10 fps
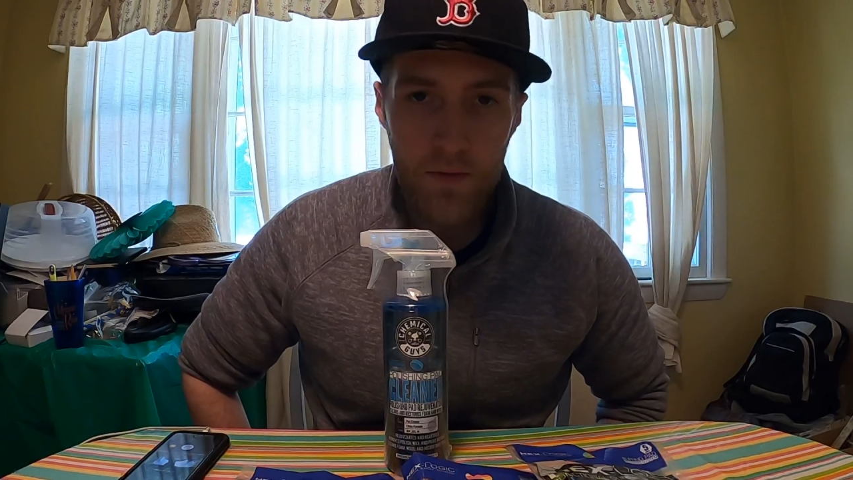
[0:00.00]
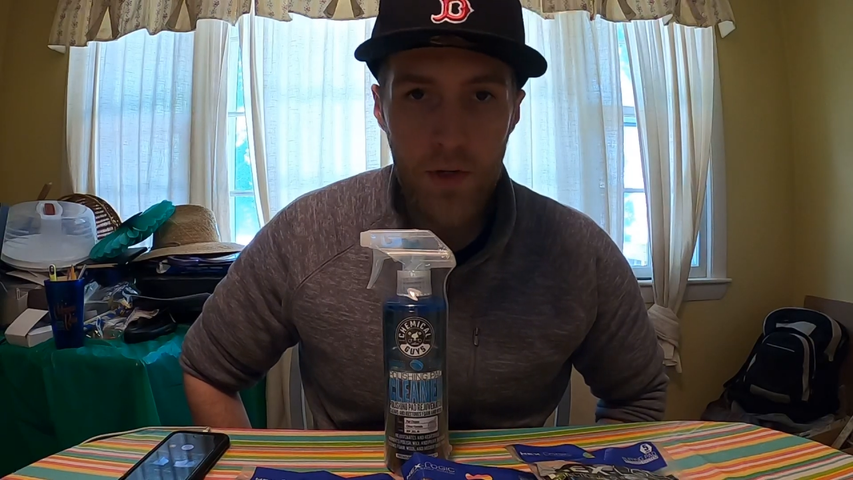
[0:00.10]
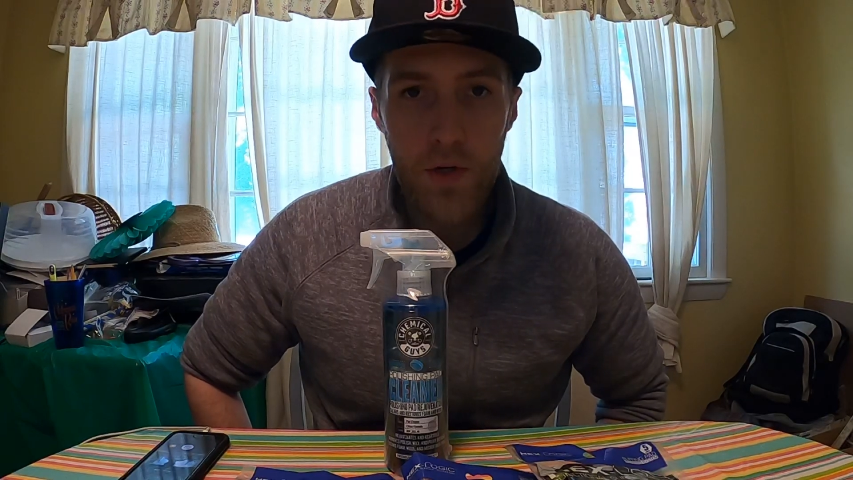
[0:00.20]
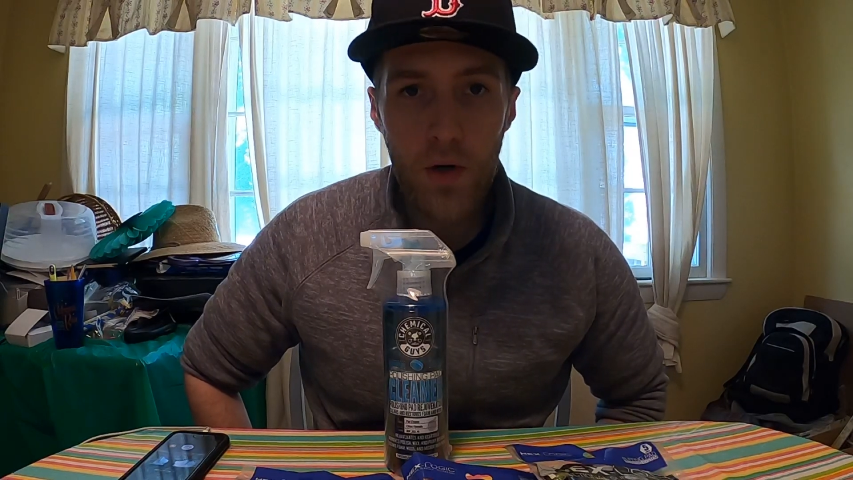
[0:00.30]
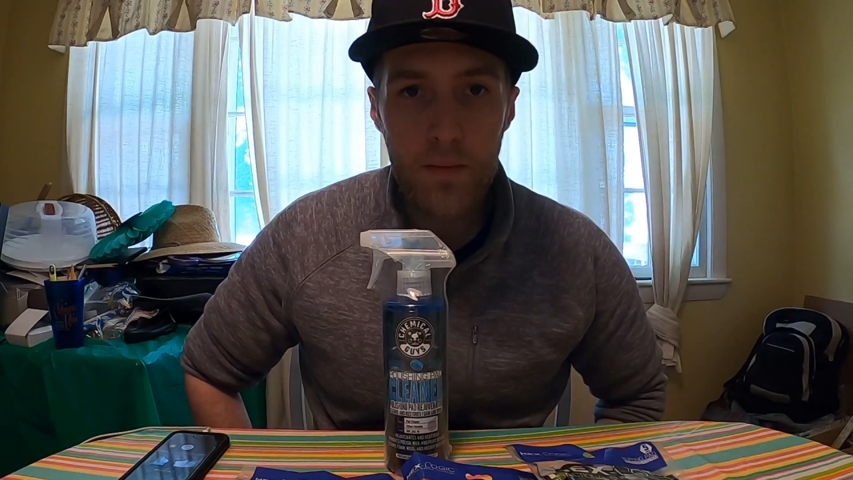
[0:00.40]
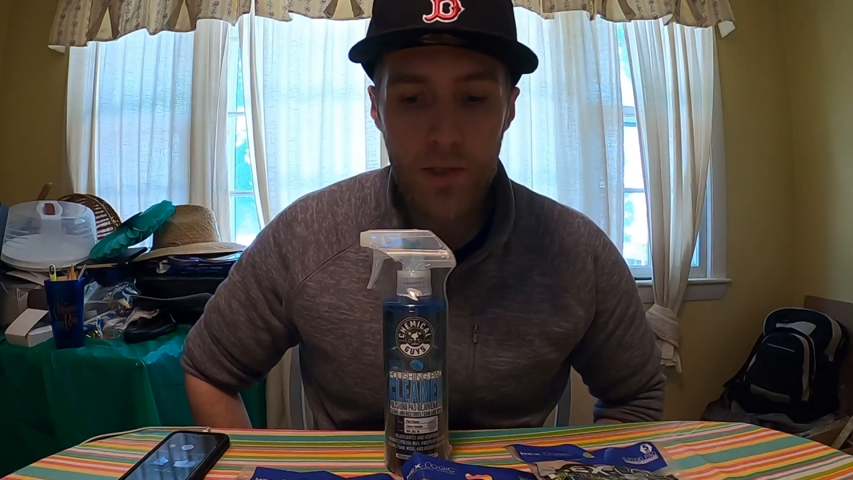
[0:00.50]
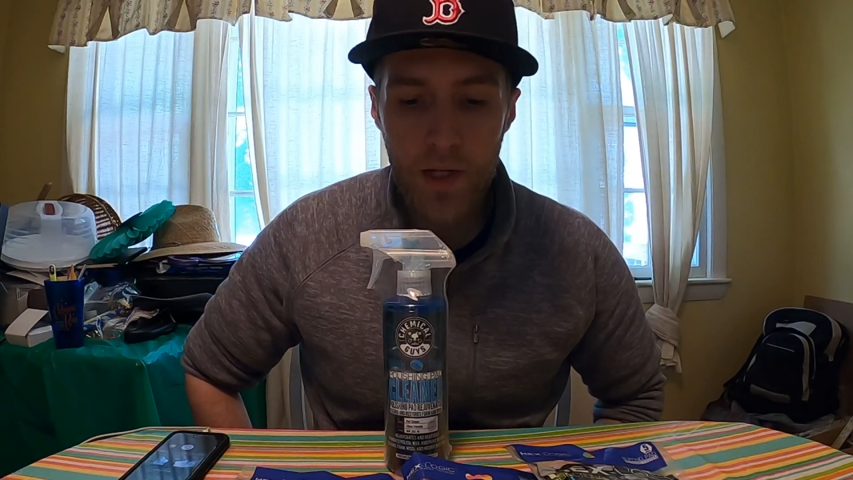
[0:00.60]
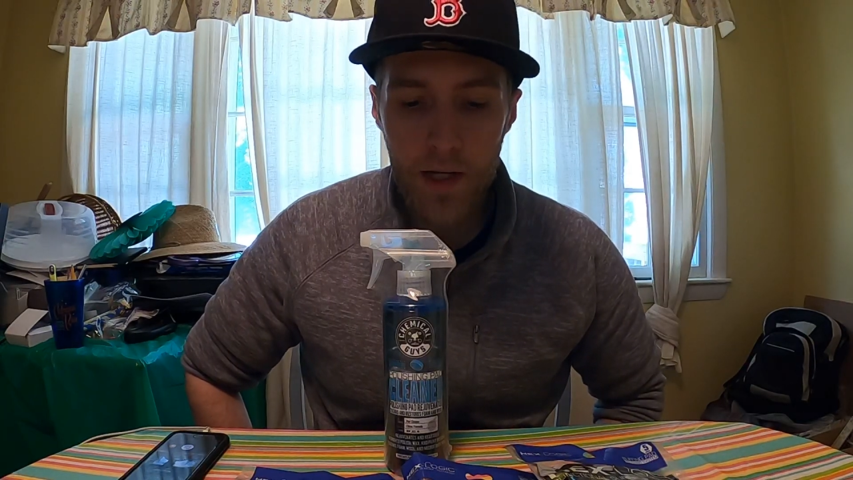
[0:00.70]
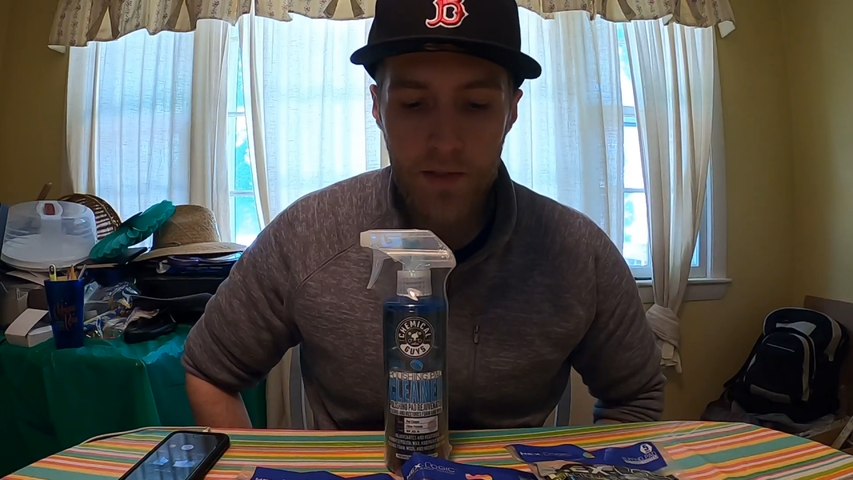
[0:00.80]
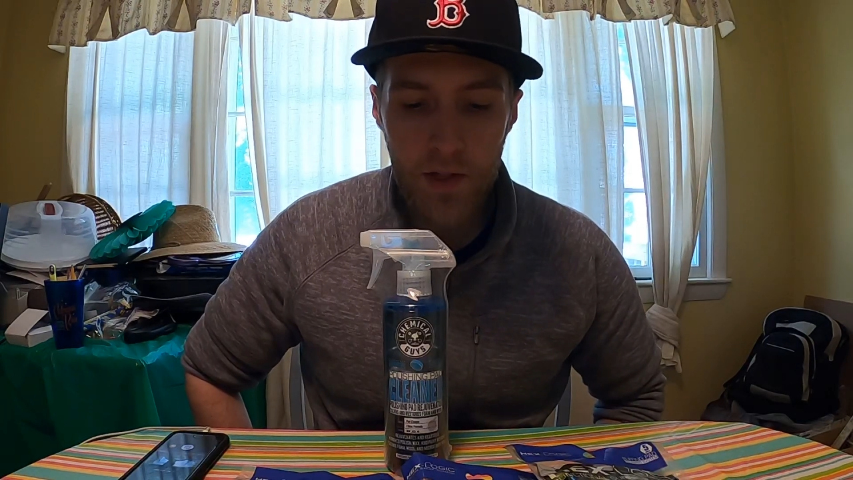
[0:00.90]
video helps you
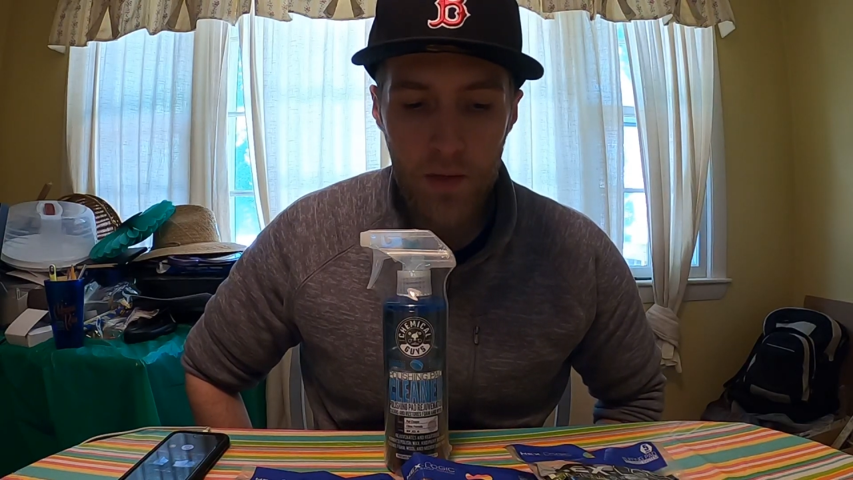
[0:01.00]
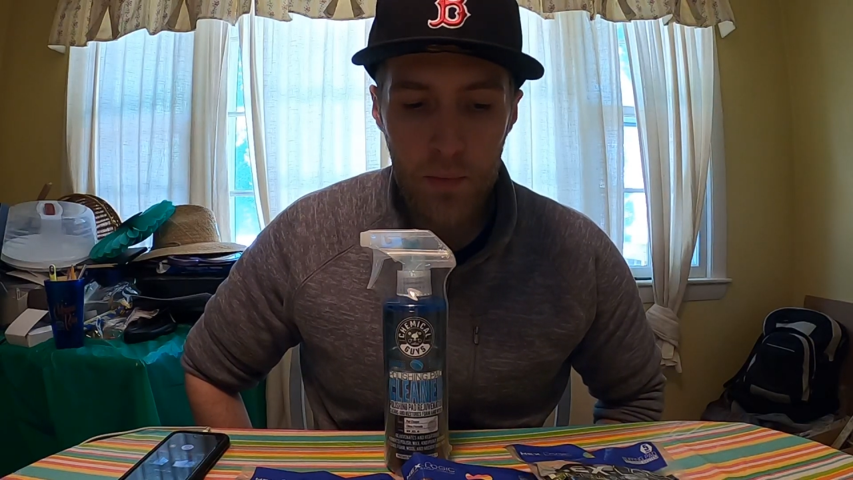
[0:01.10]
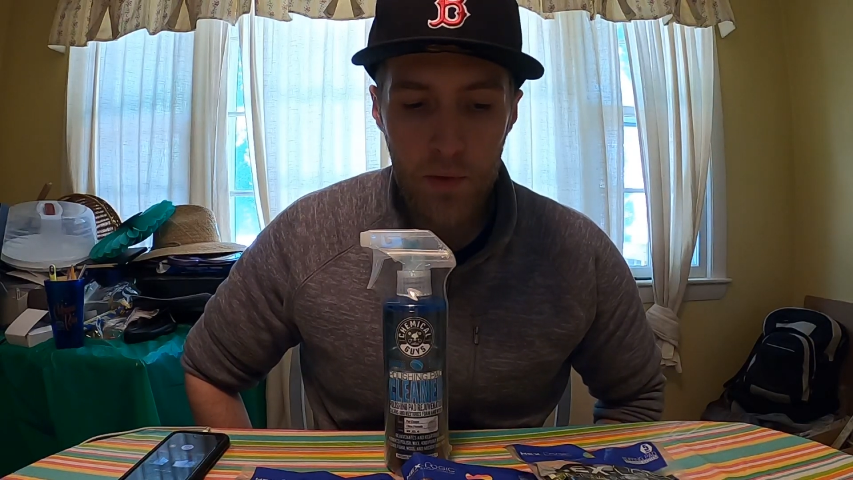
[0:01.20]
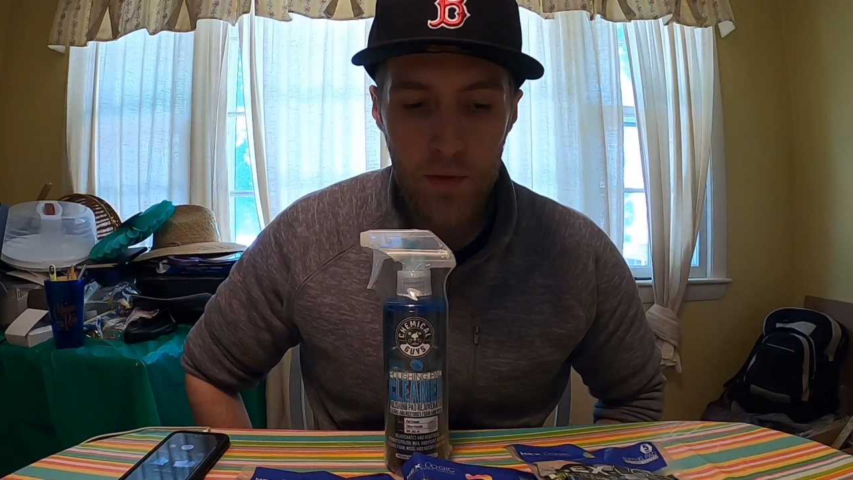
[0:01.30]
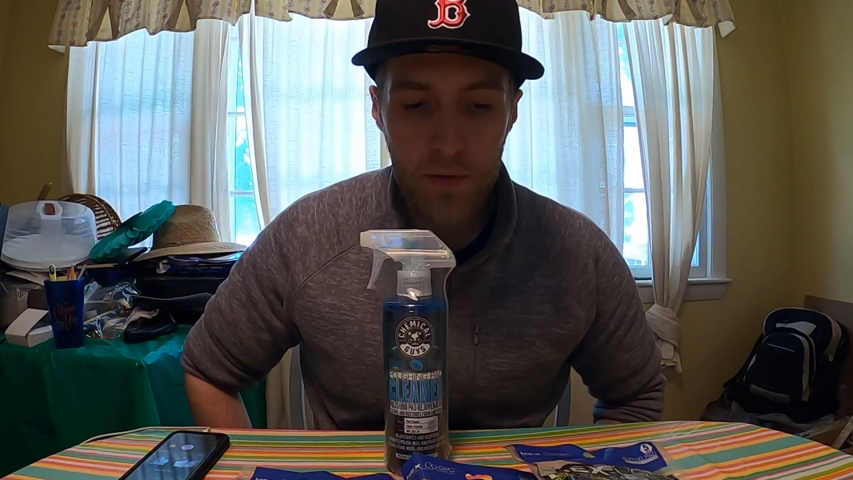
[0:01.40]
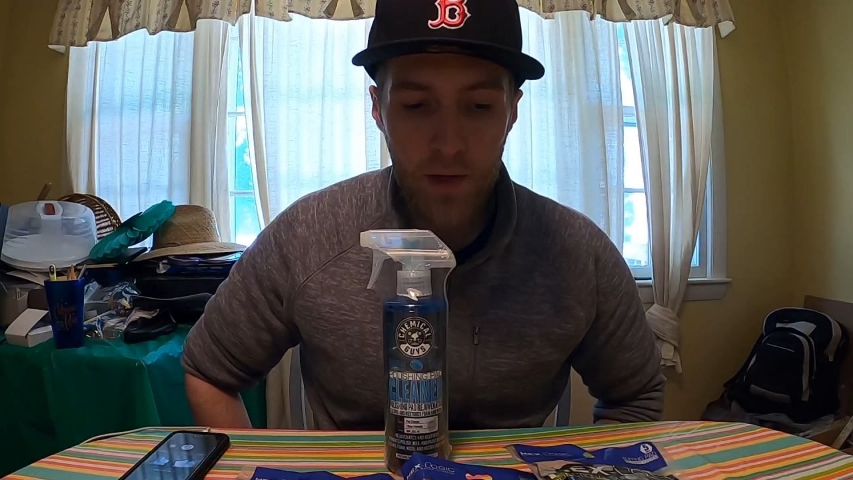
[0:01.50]
guys out with,